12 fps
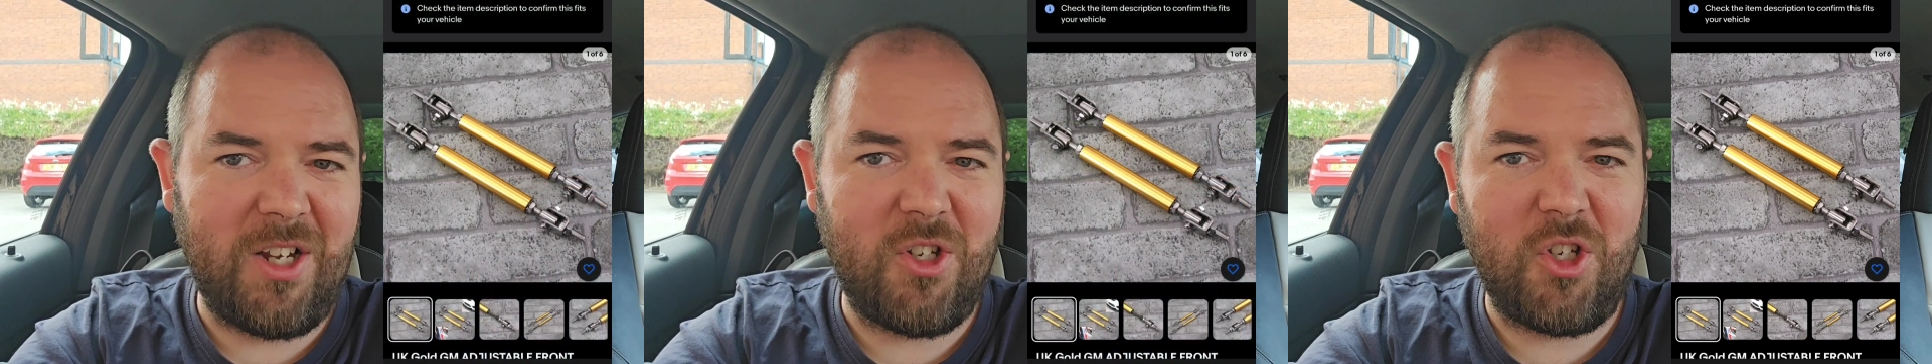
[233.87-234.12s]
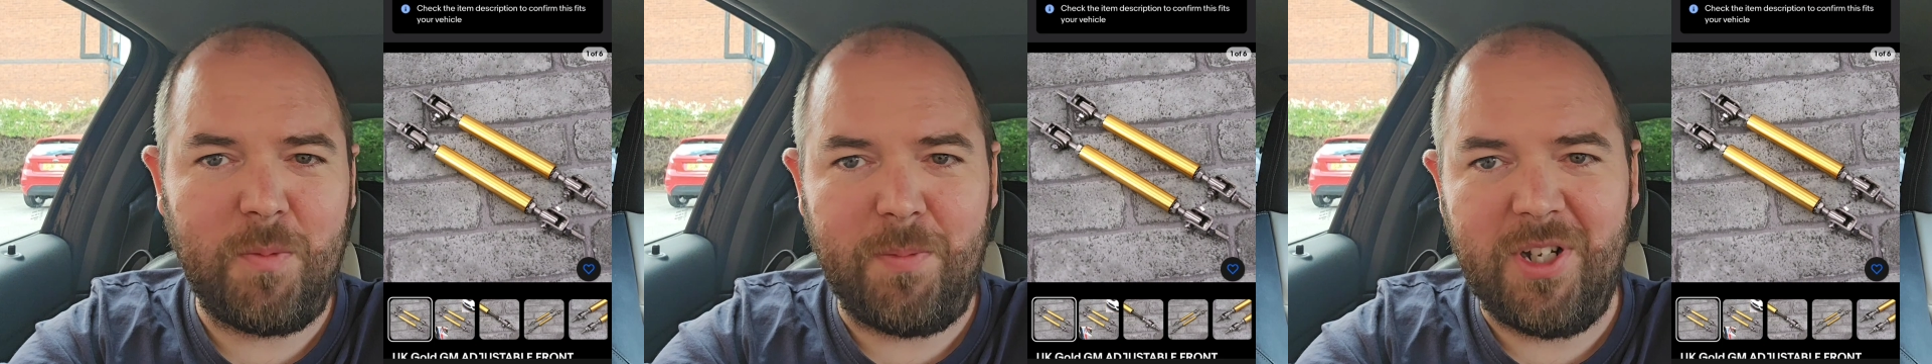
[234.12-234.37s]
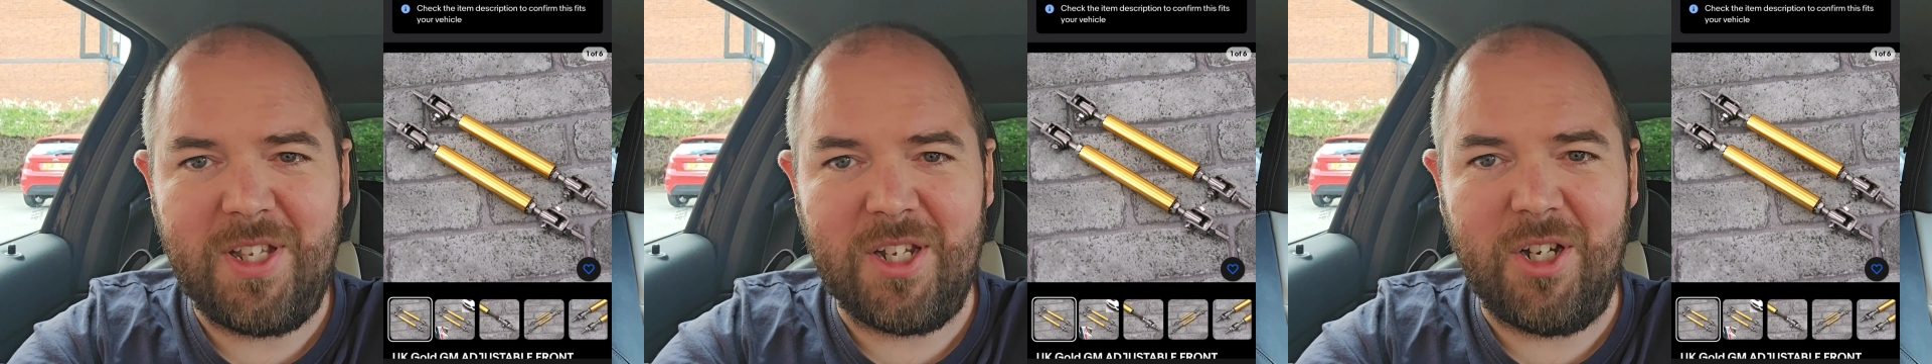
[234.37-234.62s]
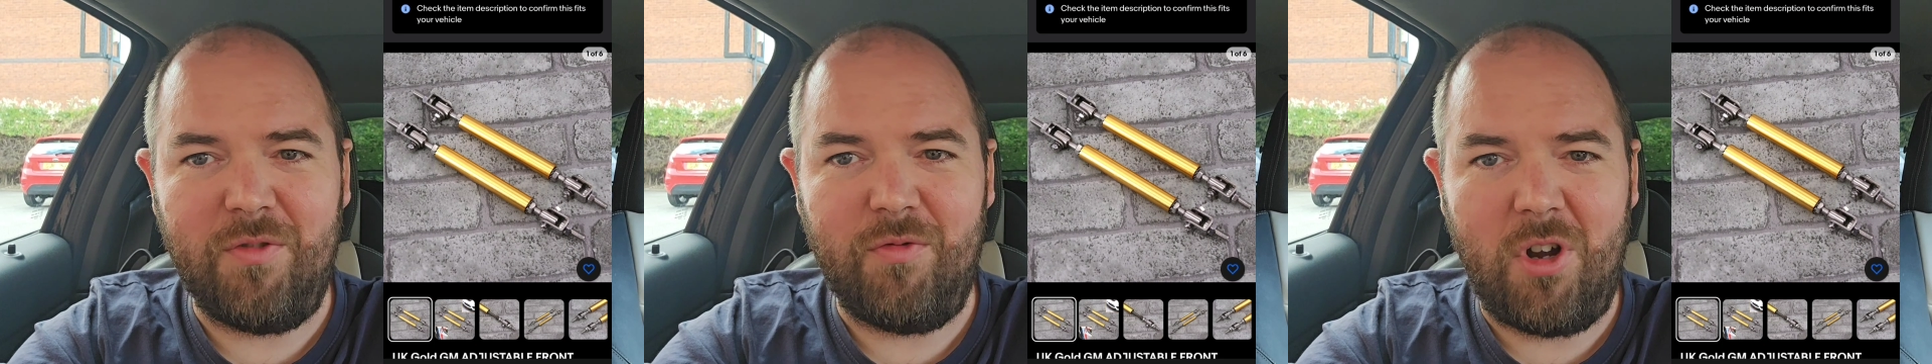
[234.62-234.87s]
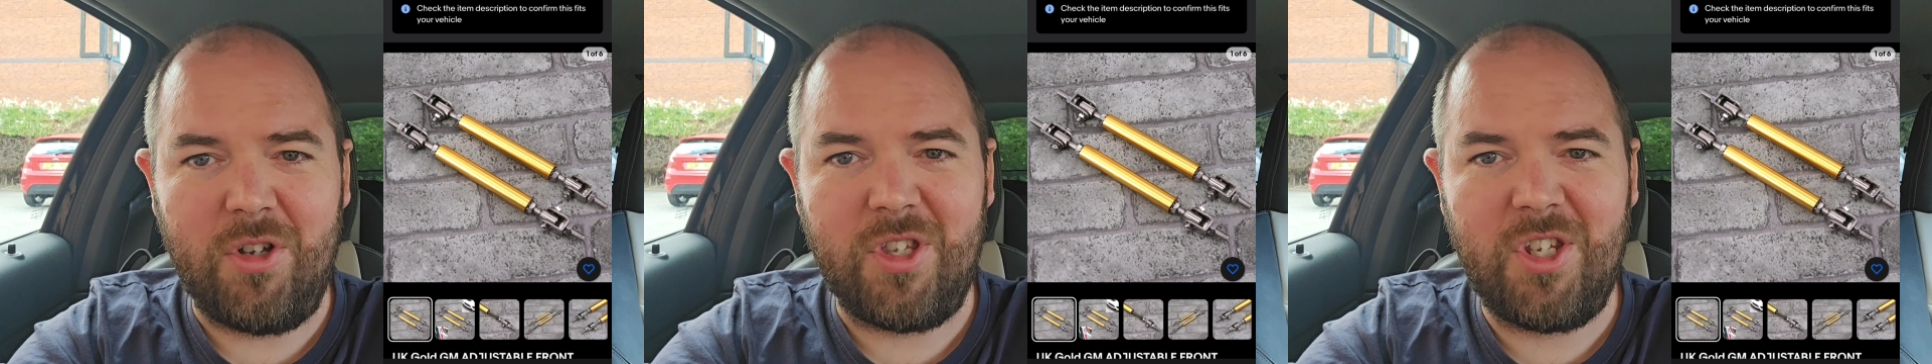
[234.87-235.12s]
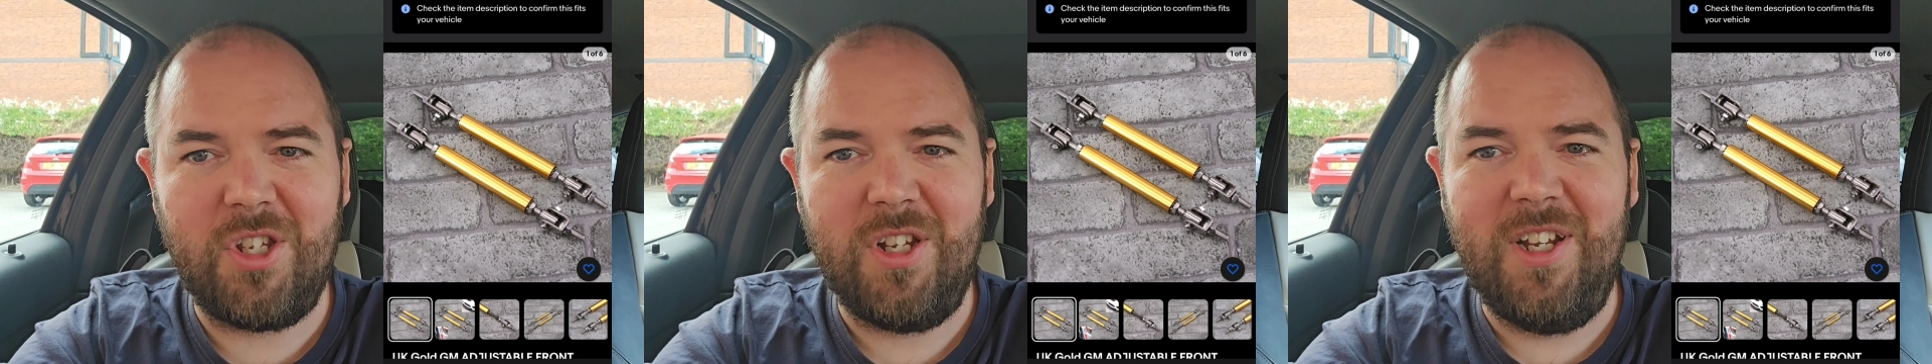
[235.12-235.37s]
/ splitter
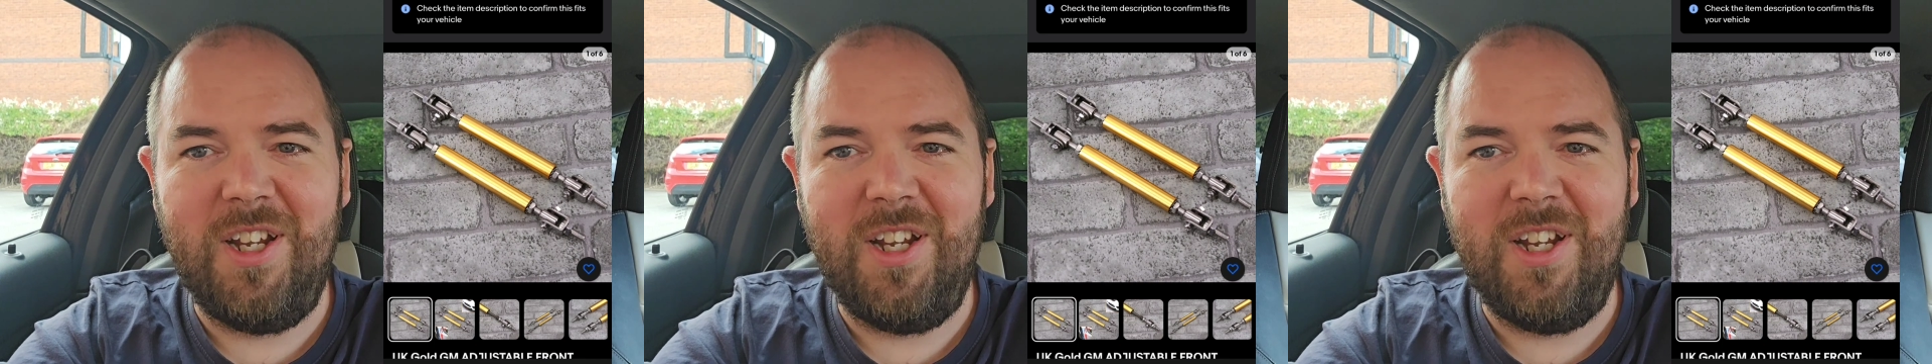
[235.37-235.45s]
rods.